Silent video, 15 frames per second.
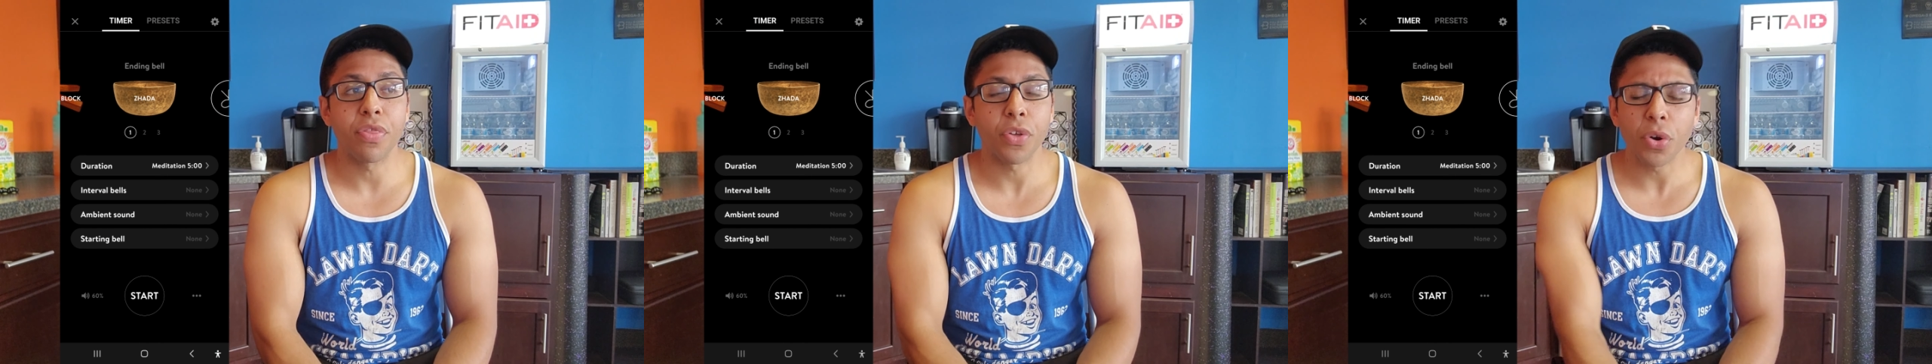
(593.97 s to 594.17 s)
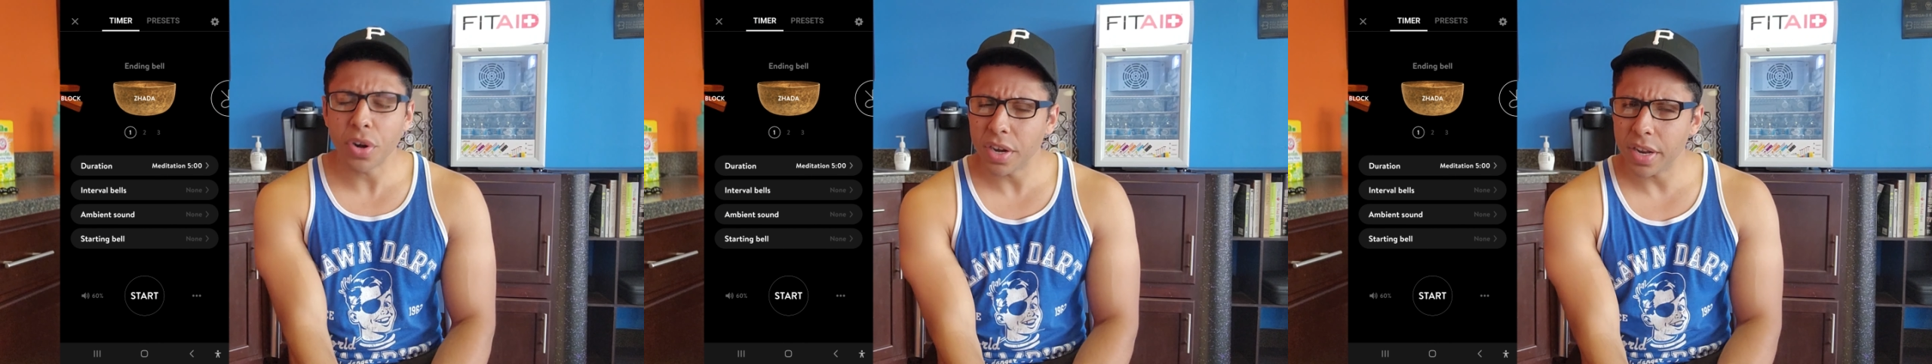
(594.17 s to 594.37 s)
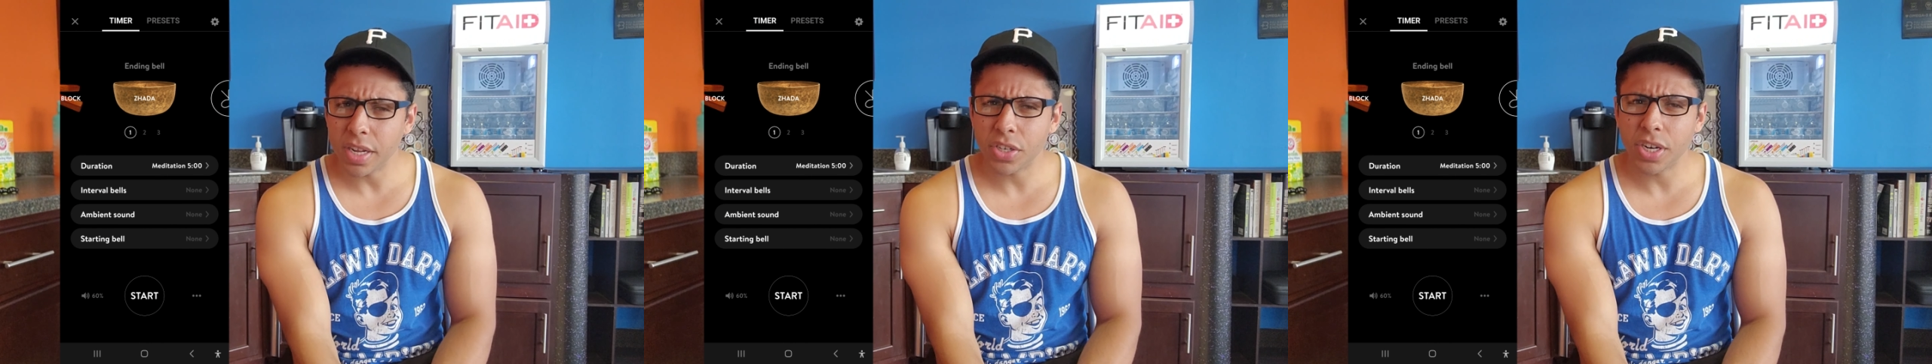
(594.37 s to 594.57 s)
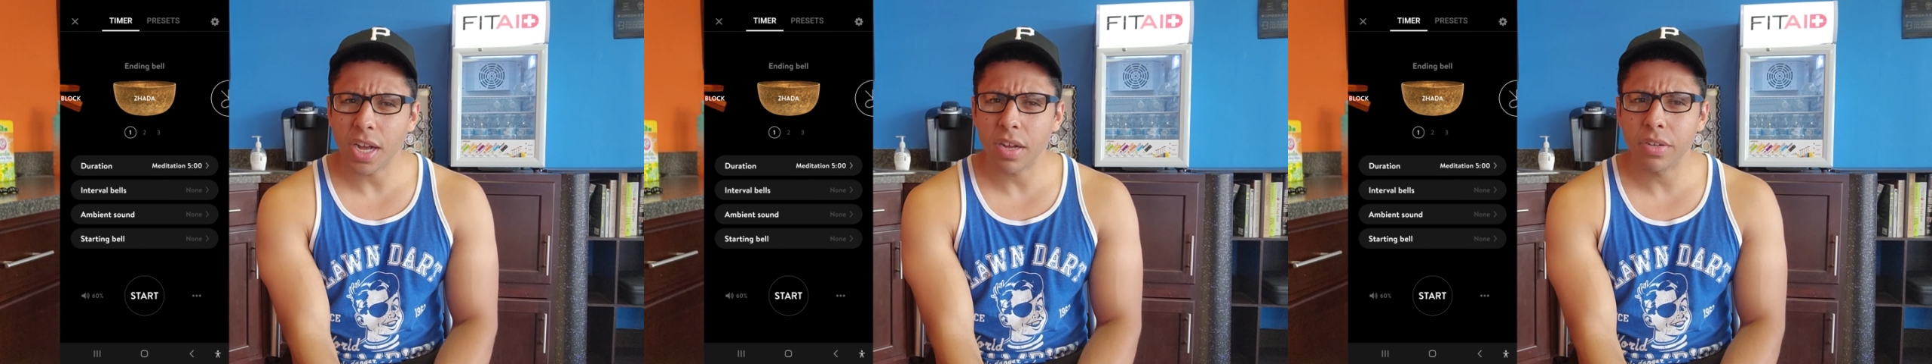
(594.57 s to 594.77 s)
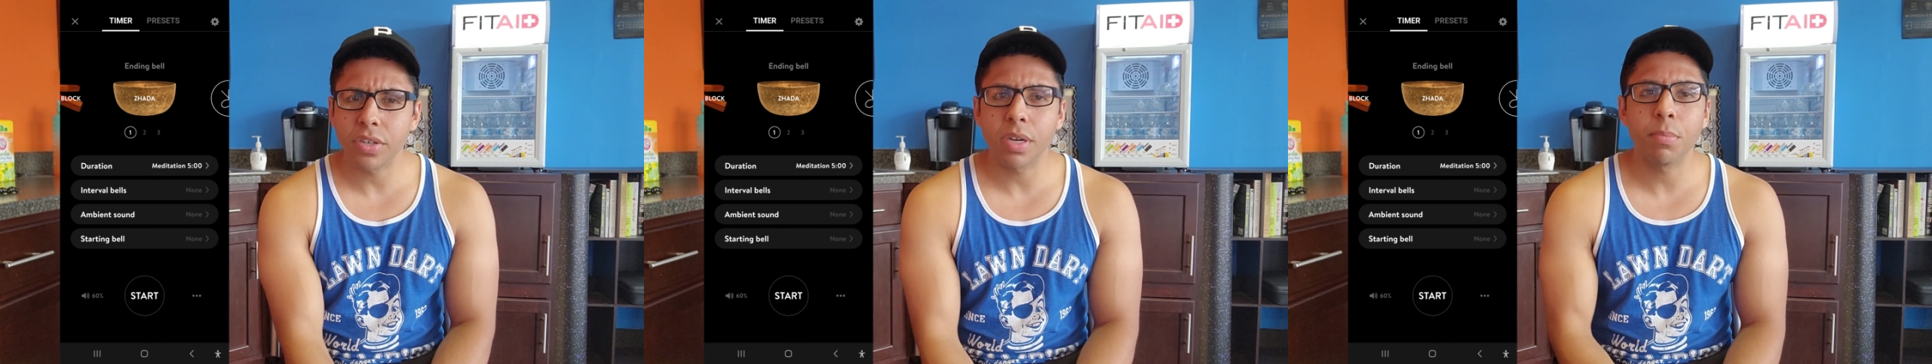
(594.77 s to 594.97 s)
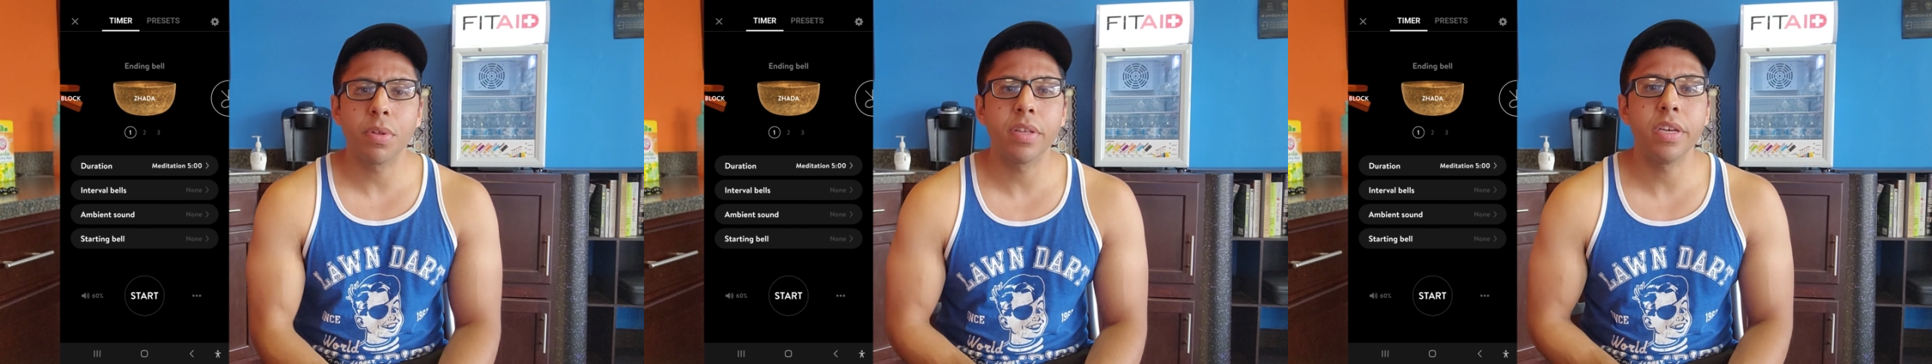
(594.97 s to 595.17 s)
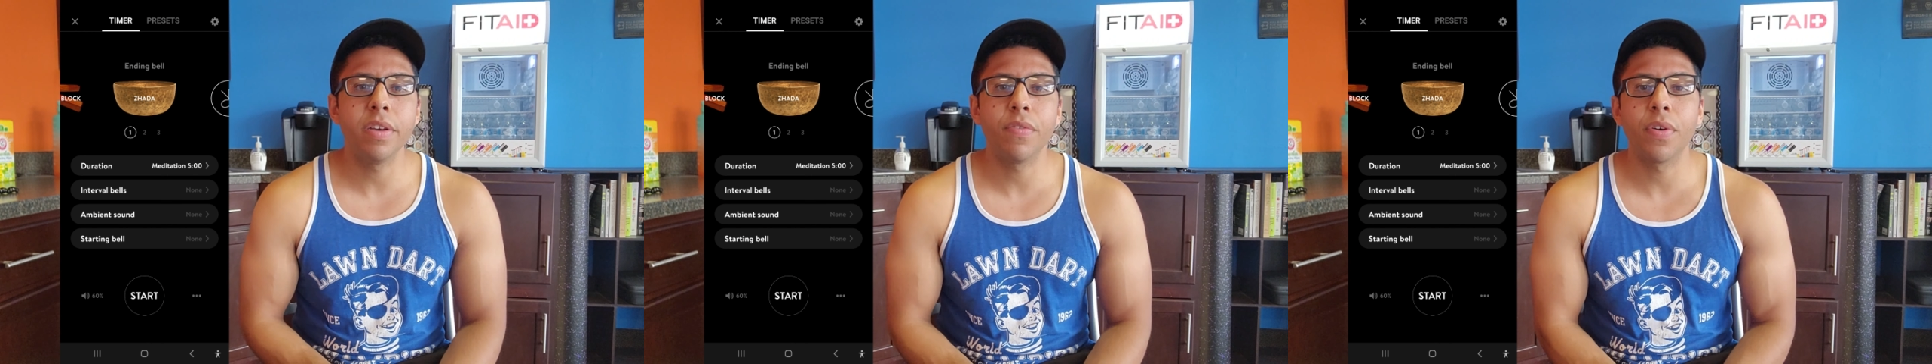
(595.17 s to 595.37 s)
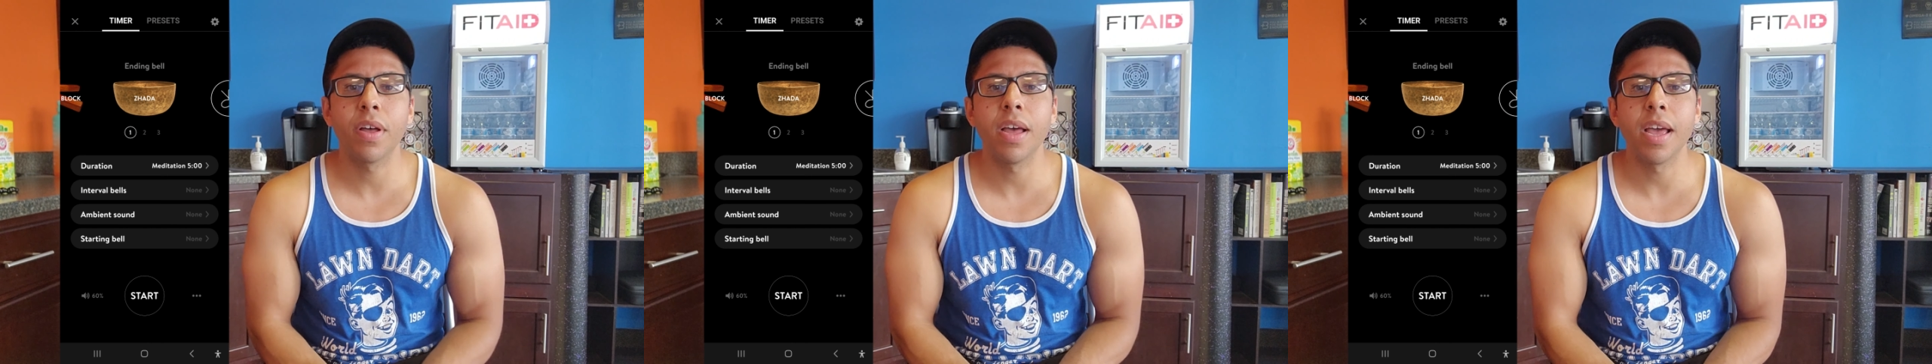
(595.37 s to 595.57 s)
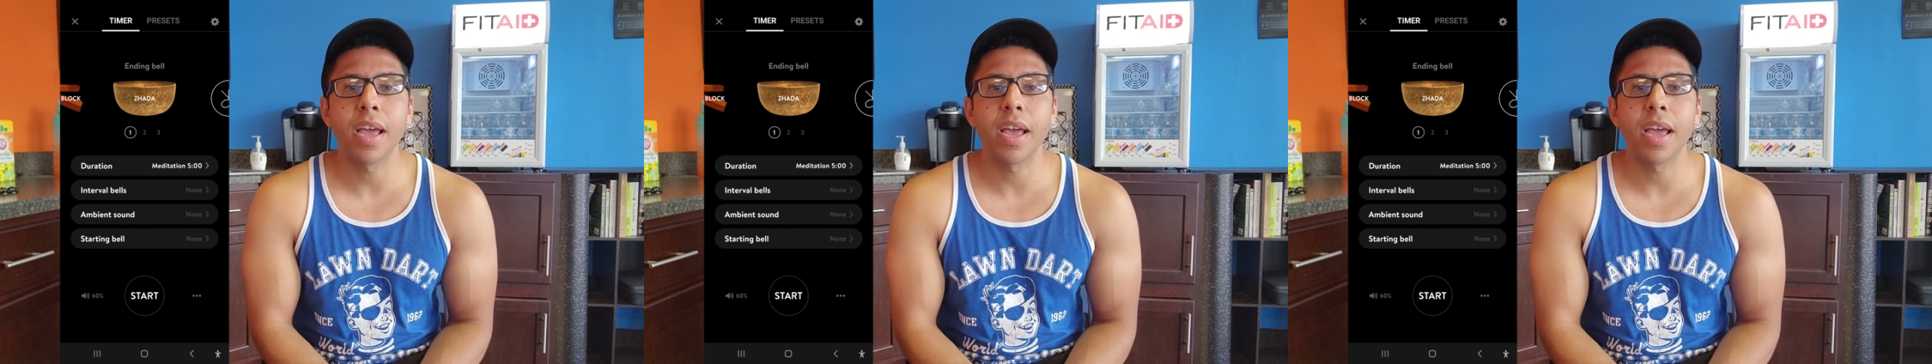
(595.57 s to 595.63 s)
30-day challenge, I believe,